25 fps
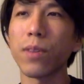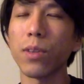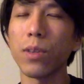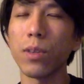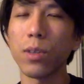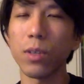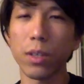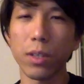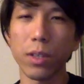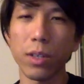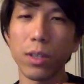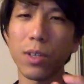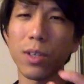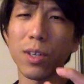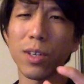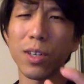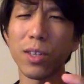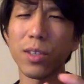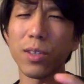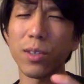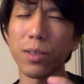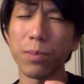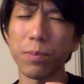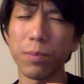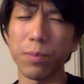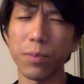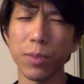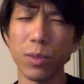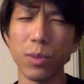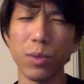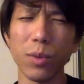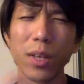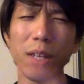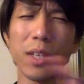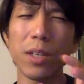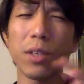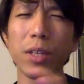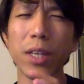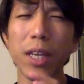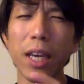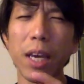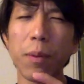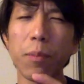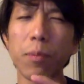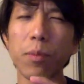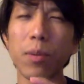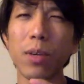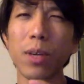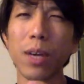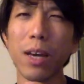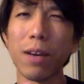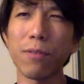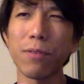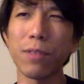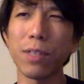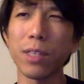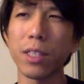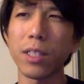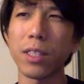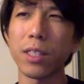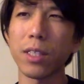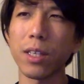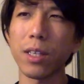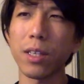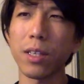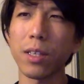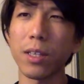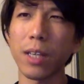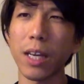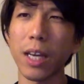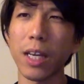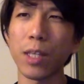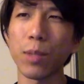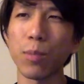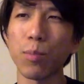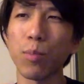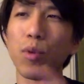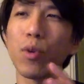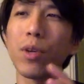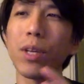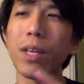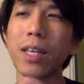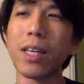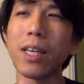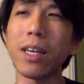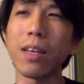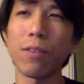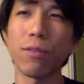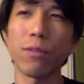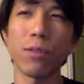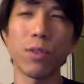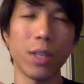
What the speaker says: yeah, during the game you have this exploding gift.